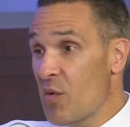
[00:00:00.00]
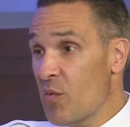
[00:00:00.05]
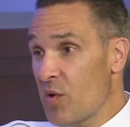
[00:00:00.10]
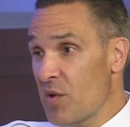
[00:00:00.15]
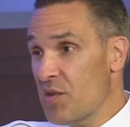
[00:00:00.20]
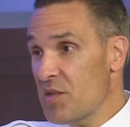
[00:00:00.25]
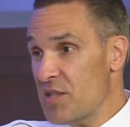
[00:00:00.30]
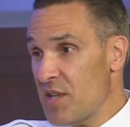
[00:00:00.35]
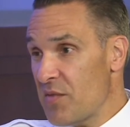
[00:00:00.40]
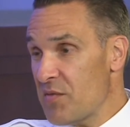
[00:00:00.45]

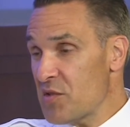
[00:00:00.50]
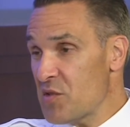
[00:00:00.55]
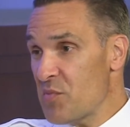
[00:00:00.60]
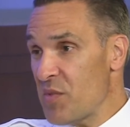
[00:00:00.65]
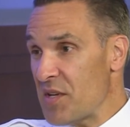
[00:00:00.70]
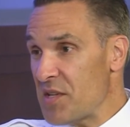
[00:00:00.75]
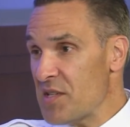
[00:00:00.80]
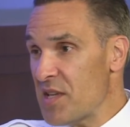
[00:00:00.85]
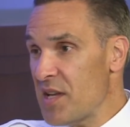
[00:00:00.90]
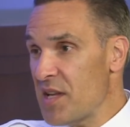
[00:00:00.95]
We're the safest
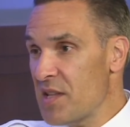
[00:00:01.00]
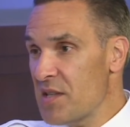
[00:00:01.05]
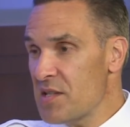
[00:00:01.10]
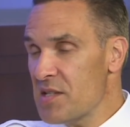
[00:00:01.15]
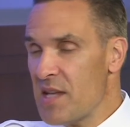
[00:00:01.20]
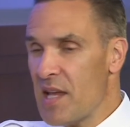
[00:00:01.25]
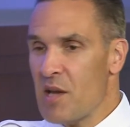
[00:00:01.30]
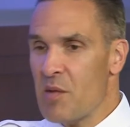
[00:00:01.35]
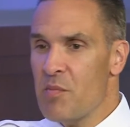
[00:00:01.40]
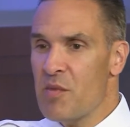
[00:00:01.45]
big city in the
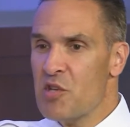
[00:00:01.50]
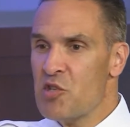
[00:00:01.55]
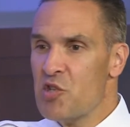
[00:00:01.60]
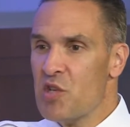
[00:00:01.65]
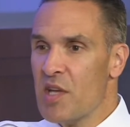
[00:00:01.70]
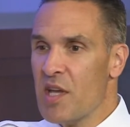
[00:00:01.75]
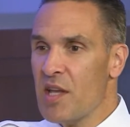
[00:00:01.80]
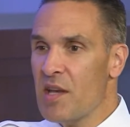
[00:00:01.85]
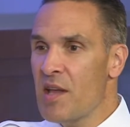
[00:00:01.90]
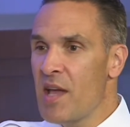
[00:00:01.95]
state of
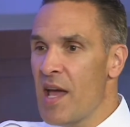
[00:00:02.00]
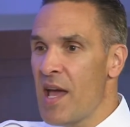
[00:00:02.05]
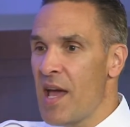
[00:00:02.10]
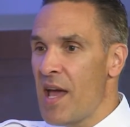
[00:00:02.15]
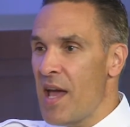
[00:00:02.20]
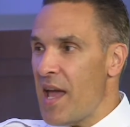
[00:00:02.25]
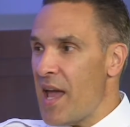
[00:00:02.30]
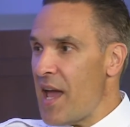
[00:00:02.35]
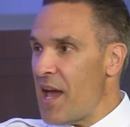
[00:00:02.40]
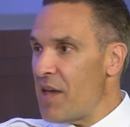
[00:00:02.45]
Michigan,
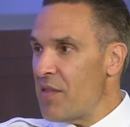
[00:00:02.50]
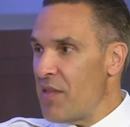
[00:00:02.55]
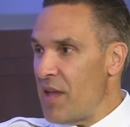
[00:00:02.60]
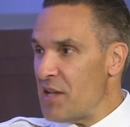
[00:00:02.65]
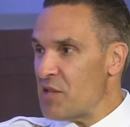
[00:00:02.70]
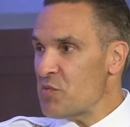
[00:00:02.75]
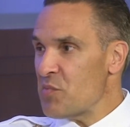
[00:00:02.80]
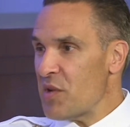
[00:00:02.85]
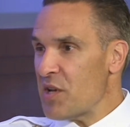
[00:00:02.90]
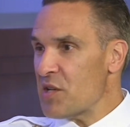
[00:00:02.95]
and
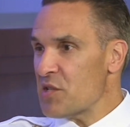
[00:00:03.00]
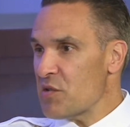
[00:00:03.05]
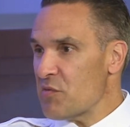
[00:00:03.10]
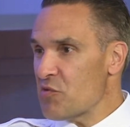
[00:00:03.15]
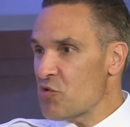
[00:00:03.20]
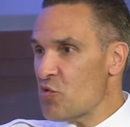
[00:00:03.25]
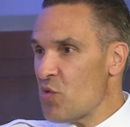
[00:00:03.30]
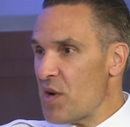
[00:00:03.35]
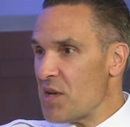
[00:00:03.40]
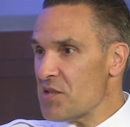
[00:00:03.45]
that's because of
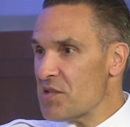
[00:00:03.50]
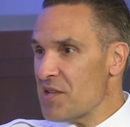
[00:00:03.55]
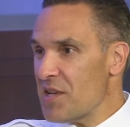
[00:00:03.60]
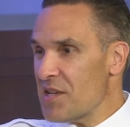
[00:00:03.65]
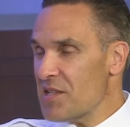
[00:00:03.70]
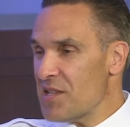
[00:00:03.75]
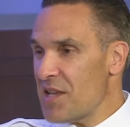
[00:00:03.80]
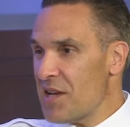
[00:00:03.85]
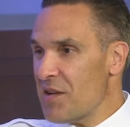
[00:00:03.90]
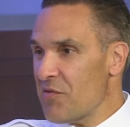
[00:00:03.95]
trust. And
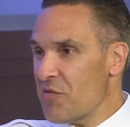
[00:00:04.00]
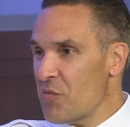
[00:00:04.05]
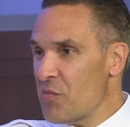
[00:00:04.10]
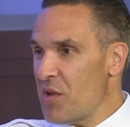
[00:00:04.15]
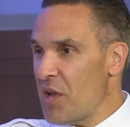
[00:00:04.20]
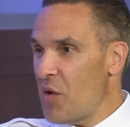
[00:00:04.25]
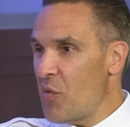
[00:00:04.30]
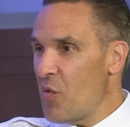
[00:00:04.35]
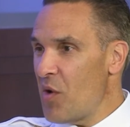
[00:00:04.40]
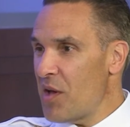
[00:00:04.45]
I said it from
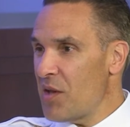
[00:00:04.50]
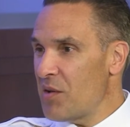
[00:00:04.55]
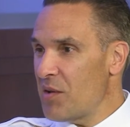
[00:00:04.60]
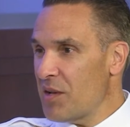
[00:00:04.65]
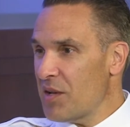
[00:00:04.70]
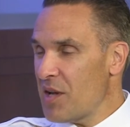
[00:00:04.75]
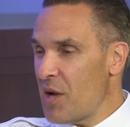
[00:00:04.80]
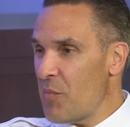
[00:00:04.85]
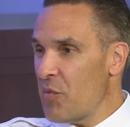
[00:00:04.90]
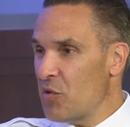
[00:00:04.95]
day one.
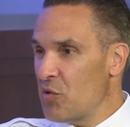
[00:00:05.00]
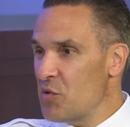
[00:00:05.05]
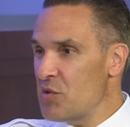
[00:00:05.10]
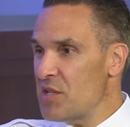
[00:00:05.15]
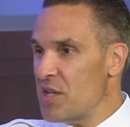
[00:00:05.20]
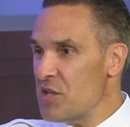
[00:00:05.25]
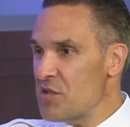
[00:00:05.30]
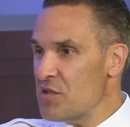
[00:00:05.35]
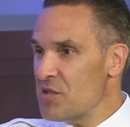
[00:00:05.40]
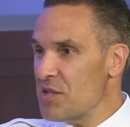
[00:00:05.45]
A couple
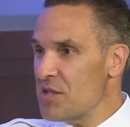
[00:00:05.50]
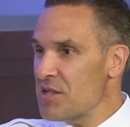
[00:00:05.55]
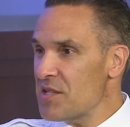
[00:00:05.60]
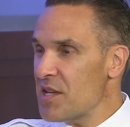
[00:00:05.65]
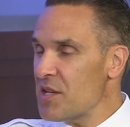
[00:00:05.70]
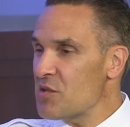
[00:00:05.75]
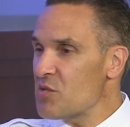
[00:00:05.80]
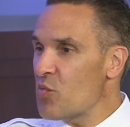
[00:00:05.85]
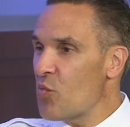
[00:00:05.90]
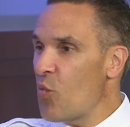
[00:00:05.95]
news agencies
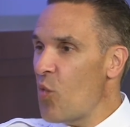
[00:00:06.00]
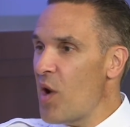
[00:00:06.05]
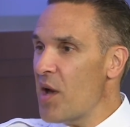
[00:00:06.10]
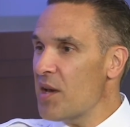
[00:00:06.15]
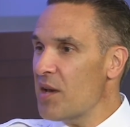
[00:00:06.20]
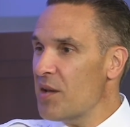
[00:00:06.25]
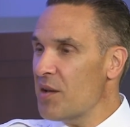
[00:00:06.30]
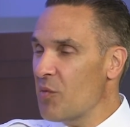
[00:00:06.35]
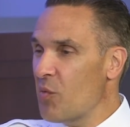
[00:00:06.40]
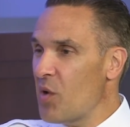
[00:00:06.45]
says,
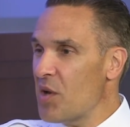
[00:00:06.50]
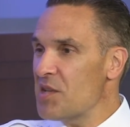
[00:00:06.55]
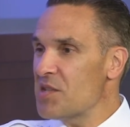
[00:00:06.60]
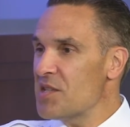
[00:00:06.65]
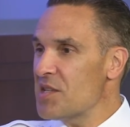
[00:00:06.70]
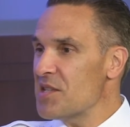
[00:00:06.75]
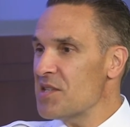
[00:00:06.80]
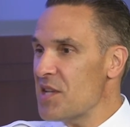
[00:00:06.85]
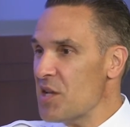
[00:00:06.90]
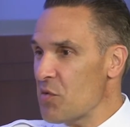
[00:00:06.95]
what is
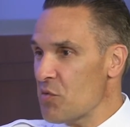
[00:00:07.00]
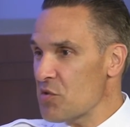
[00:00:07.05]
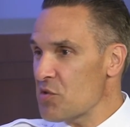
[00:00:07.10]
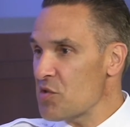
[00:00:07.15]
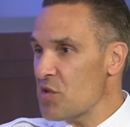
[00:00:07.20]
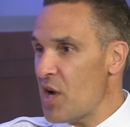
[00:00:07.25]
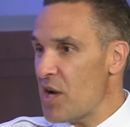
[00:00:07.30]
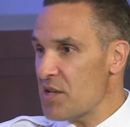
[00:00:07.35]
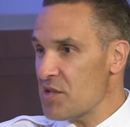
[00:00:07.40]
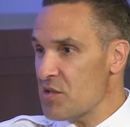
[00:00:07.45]
the secret
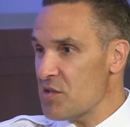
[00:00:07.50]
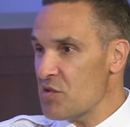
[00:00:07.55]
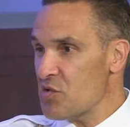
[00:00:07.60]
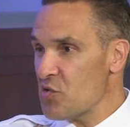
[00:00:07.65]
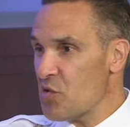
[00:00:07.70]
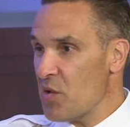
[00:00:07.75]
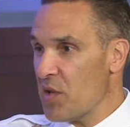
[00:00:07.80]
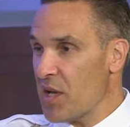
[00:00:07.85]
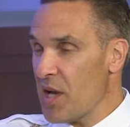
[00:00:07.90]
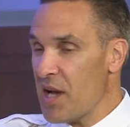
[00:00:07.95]
sauce in
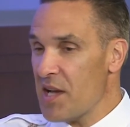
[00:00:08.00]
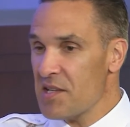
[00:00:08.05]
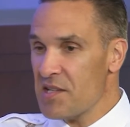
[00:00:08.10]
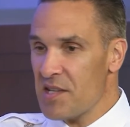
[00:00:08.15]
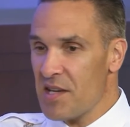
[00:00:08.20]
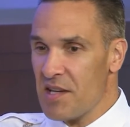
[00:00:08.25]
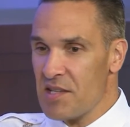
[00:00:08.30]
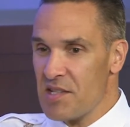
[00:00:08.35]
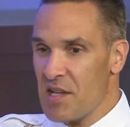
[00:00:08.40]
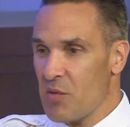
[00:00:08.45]
Sterling
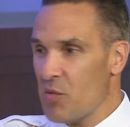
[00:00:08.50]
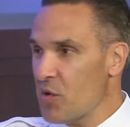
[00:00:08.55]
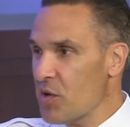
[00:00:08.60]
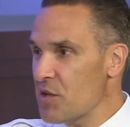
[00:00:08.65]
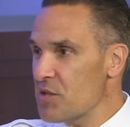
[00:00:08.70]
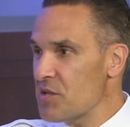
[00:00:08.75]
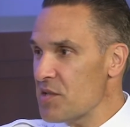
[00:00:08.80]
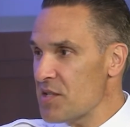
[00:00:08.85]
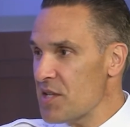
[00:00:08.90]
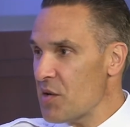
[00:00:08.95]
Heights? And I said, well,
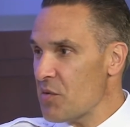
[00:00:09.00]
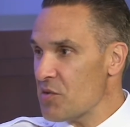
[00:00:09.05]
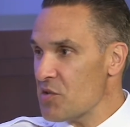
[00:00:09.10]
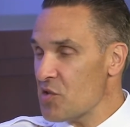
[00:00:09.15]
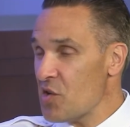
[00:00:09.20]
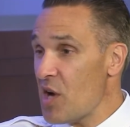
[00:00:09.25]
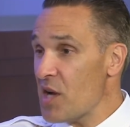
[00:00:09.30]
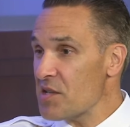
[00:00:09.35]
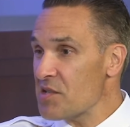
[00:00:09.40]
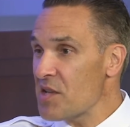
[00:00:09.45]
here's the secret
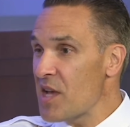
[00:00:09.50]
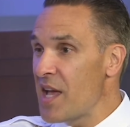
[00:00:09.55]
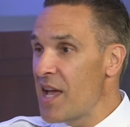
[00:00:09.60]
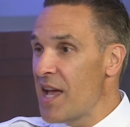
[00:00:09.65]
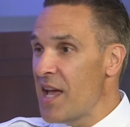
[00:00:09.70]
sauce.